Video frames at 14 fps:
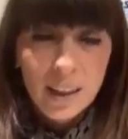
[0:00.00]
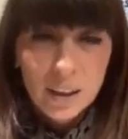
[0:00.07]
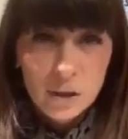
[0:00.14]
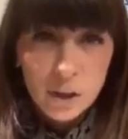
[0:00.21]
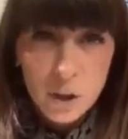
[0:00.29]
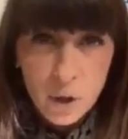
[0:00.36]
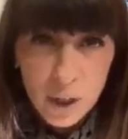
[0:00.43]

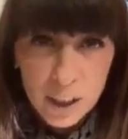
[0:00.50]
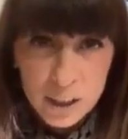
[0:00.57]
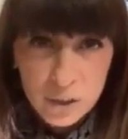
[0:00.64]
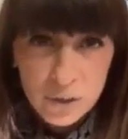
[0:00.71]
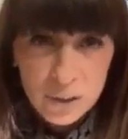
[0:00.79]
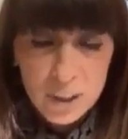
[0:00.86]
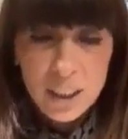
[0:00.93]
this requires
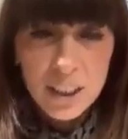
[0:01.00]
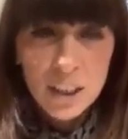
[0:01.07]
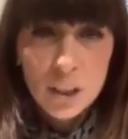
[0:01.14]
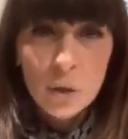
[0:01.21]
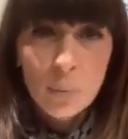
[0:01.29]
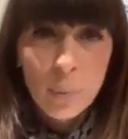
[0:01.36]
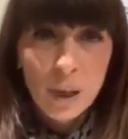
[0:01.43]
obviously
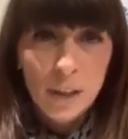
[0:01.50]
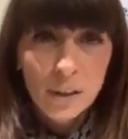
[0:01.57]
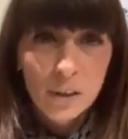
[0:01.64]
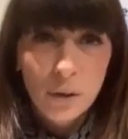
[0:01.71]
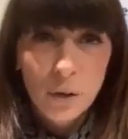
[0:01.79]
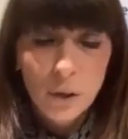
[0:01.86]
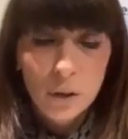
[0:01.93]
to go back
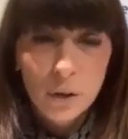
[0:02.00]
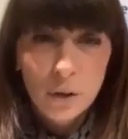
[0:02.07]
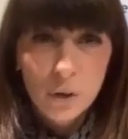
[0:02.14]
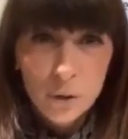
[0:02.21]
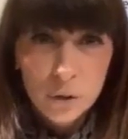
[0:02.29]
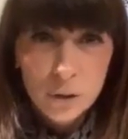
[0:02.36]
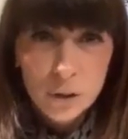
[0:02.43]
through your
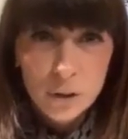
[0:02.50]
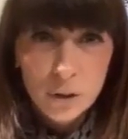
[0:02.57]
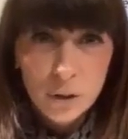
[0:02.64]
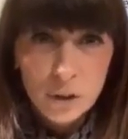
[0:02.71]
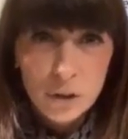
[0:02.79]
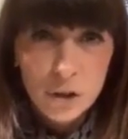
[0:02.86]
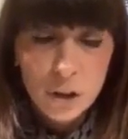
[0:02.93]
notes, through
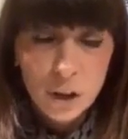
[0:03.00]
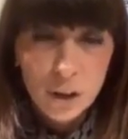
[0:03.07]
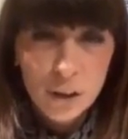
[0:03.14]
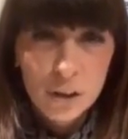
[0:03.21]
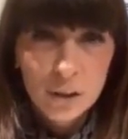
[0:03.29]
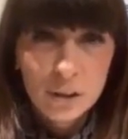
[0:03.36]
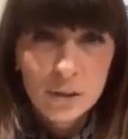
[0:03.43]
your
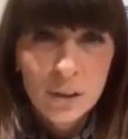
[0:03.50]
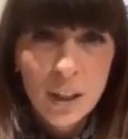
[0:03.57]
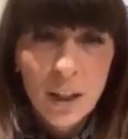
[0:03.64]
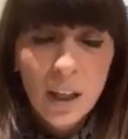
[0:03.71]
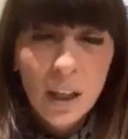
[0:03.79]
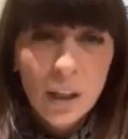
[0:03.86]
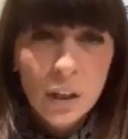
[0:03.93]
journal,
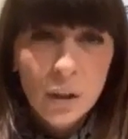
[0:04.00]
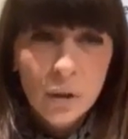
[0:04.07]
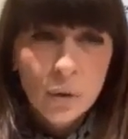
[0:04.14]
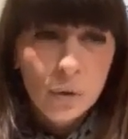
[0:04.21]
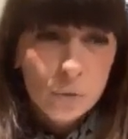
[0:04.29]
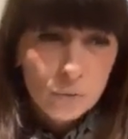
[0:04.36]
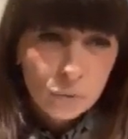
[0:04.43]

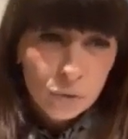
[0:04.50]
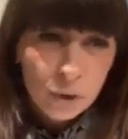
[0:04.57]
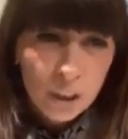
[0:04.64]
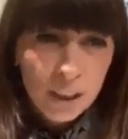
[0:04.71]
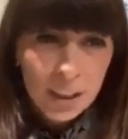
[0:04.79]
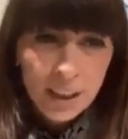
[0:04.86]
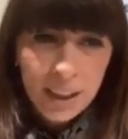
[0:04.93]

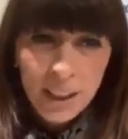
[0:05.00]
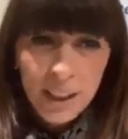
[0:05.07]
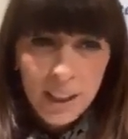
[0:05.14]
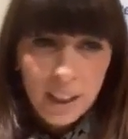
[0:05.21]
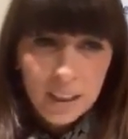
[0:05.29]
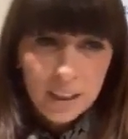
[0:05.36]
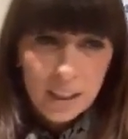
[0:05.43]

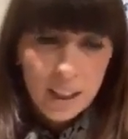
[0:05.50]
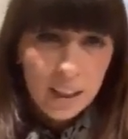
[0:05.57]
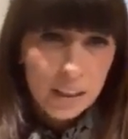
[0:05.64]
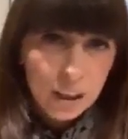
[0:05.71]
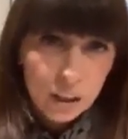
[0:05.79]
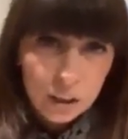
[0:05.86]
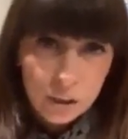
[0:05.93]
really
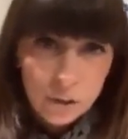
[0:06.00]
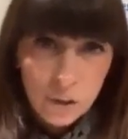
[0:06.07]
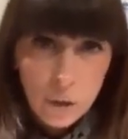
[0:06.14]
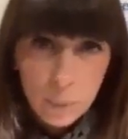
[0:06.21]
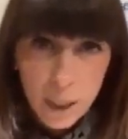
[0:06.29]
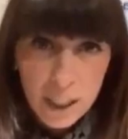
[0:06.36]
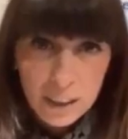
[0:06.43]
start to look for
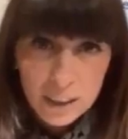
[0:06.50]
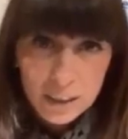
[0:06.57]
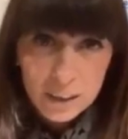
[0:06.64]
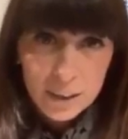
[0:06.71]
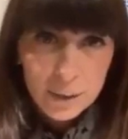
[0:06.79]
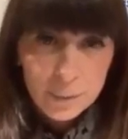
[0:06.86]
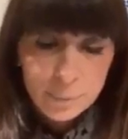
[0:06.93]
the
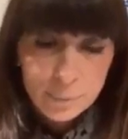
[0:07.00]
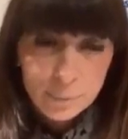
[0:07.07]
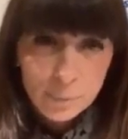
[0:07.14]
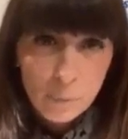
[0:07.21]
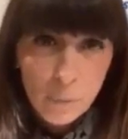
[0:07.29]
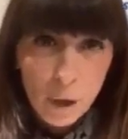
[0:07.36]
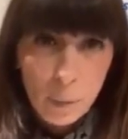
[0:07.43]
patterns,
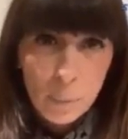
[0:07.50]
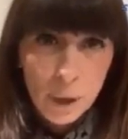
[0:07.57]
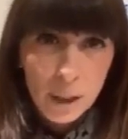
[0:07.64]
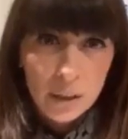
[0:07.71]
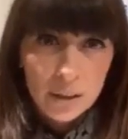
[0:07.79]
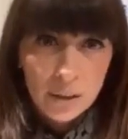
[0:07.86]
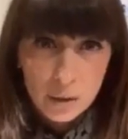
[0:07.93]

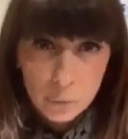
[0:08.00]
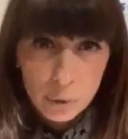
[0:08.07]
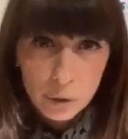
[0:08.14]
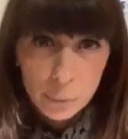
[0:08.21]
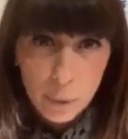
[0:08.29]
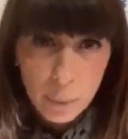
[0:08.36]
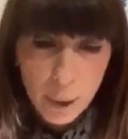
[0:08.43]
because there
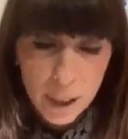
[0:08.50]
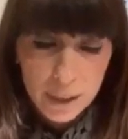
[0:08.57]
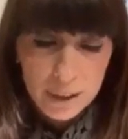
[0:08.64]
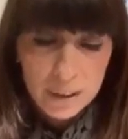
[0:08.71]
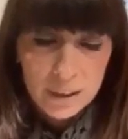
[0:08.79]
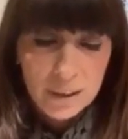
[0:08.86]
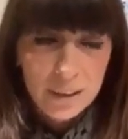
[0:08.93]
will be
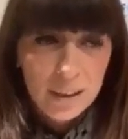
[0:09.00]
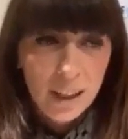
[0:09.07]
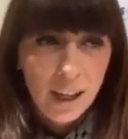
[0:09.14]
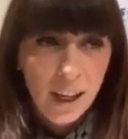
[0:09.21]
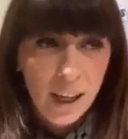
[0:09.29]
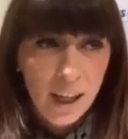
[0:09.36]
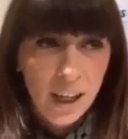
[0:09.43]
patterns.
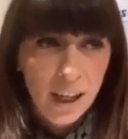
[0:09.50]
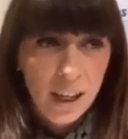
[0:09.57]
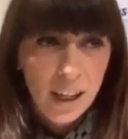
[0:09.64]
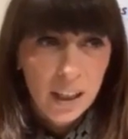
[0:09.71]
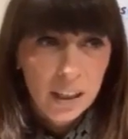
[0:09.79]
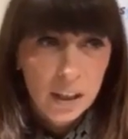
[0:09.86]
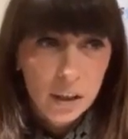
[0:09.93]

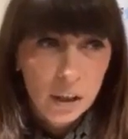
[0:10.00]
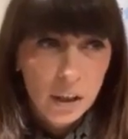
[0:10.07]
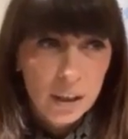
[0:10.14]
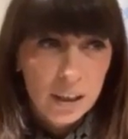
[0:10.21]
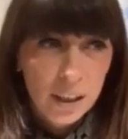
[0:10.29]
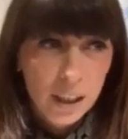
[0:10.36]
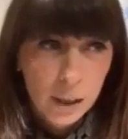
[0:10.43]

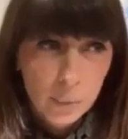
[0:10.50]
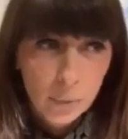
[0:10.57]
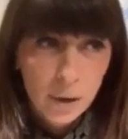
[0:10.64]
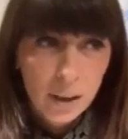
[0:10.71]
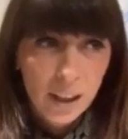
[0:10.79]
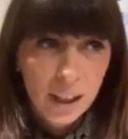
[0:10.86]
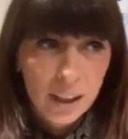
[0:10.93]
The same
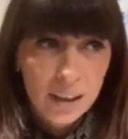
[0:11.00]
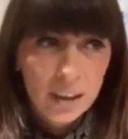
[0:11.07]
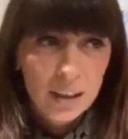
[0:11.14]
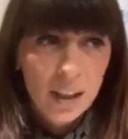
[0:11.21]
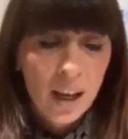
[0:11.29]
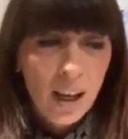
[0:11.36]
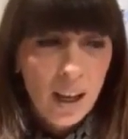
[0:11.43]

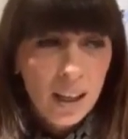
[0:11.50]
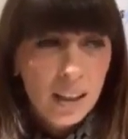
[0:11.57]
things.